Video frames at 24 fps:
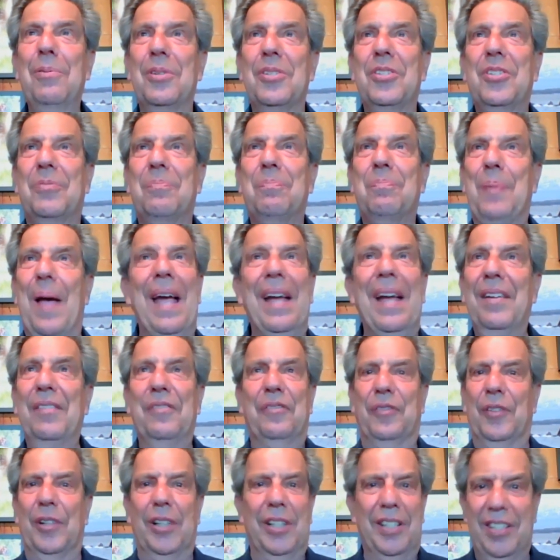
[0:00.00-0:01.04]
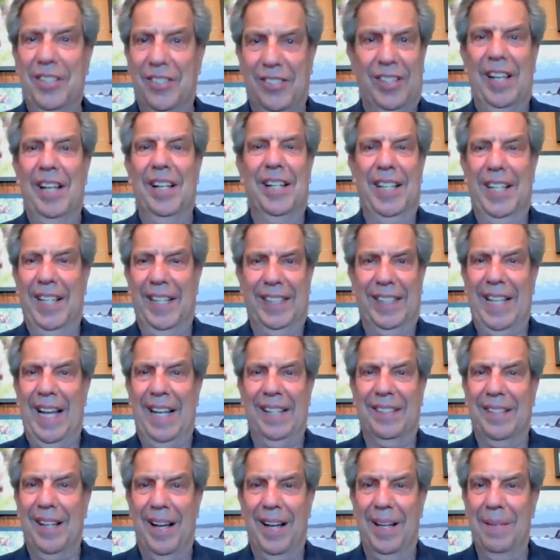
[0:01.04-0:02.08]
I was painfully skinny at
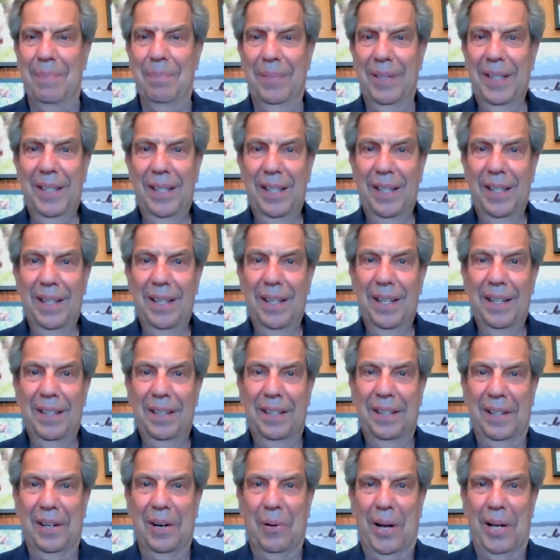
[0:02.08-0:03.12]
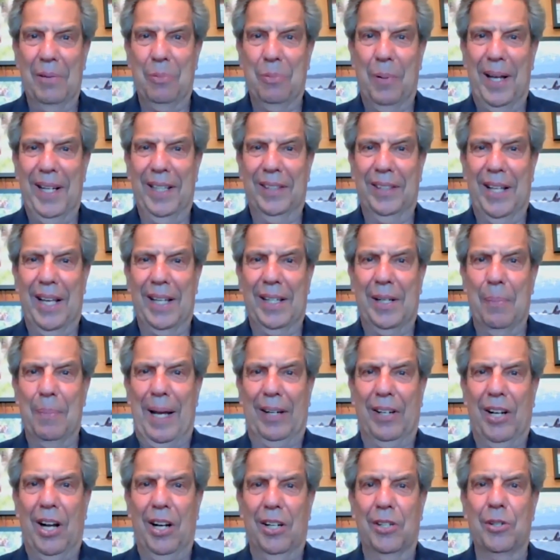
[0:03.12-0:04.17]
that time. You know, I weighed like
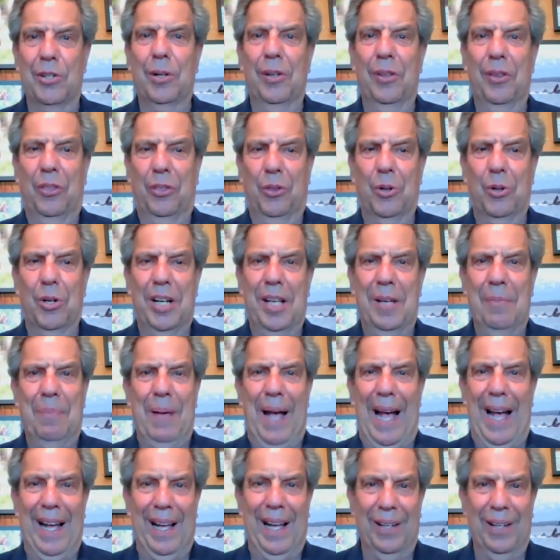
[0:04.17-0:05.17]
about 130